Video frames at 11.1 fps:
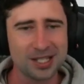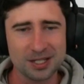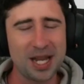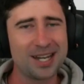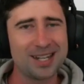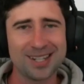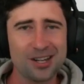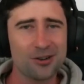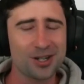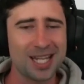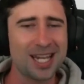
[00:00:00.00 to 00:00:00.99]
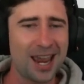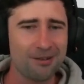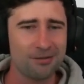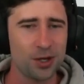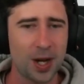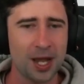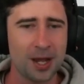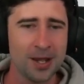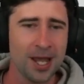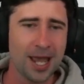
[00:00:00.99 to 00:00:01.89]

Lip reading: It's been literally everywhere.